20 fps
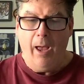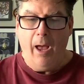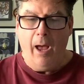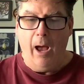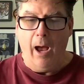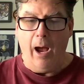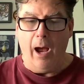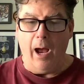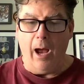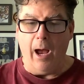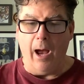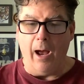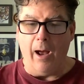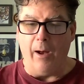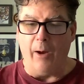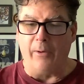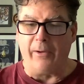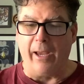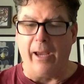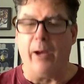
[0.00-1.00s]

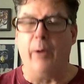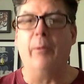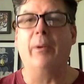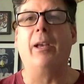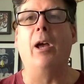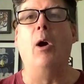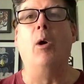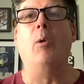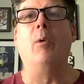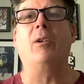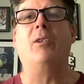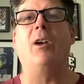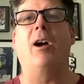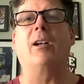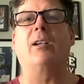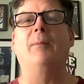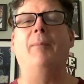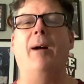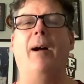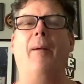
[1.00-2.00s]
Okay, here we go. We're
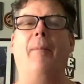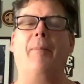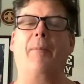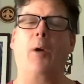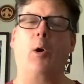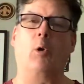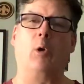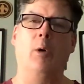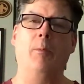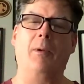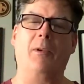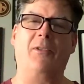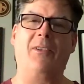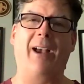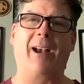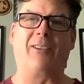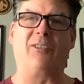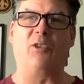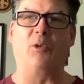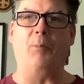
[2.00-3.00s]
talking about Oklahoma and
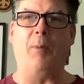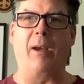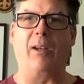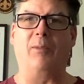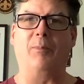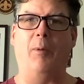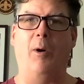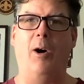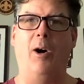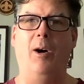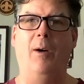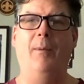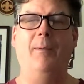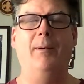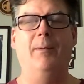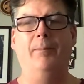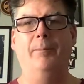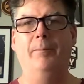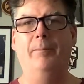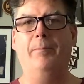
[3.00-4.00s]
Texas baseball.
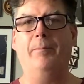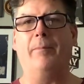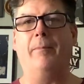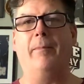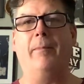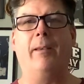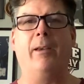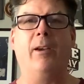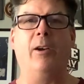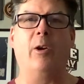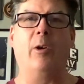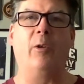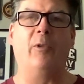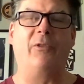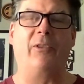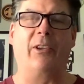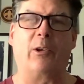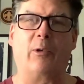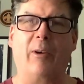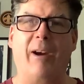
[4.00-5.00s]
Here's
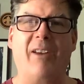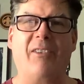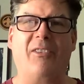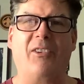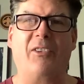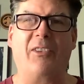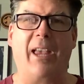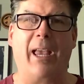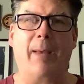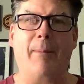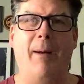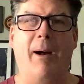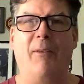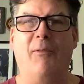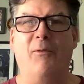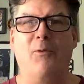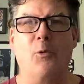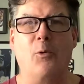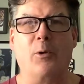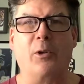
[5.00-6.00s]
the crazy thing about
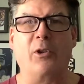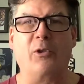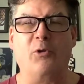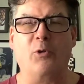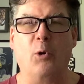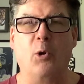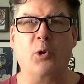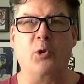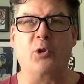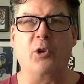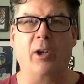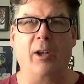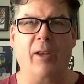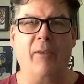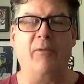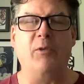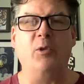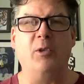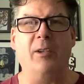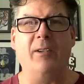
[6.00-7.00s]
Florida, Georgia,
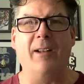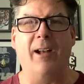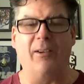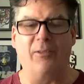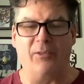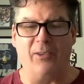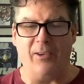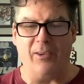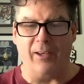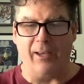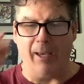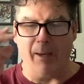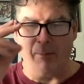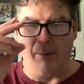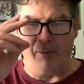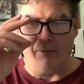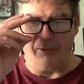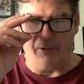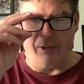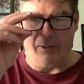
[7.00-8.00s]
if you did not see the game
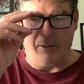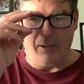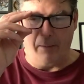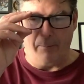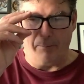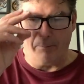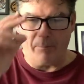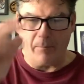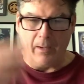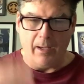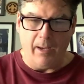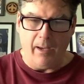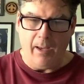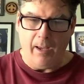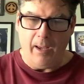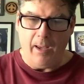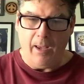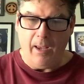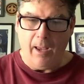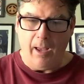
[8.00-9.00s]
on Sunday.
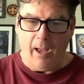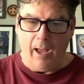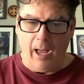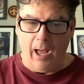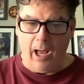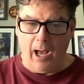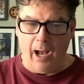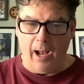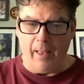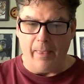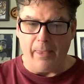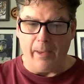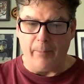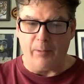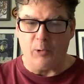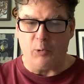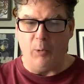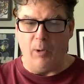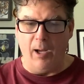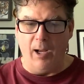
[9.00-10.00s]
Number
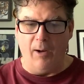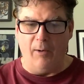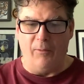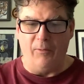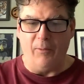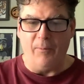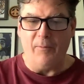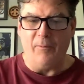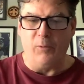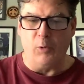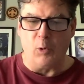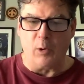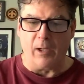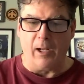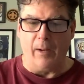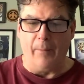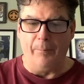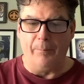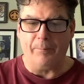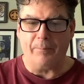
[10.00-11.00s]
12,
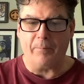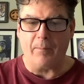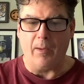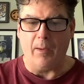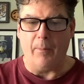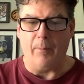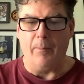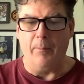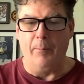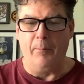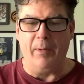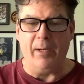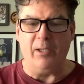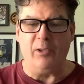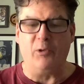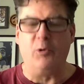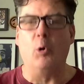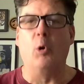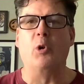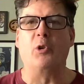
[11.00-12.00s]
Florida beat
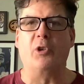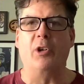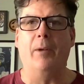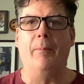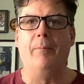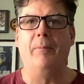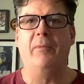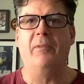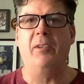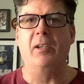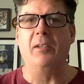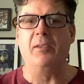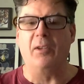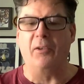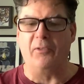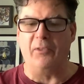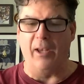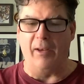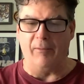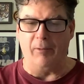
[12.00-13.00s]
Georgia
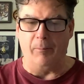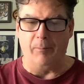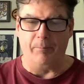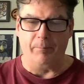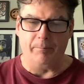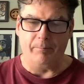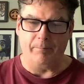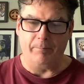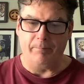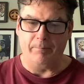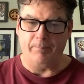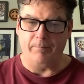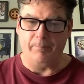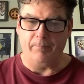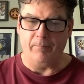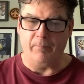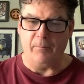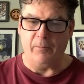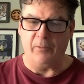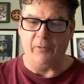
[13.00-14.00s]
10-7.
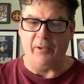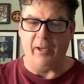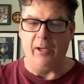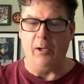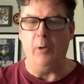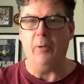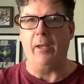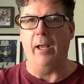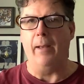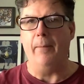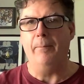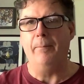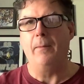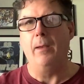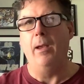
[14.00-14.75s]
You're saying, okay.